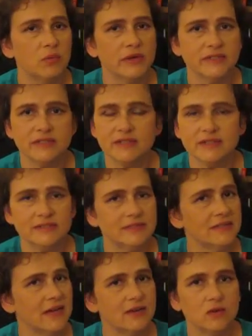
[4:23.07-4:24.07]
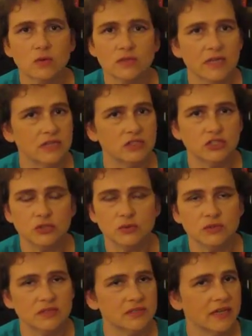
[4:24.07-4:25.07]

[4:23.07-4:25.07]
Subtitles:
but not a whole lot of juice.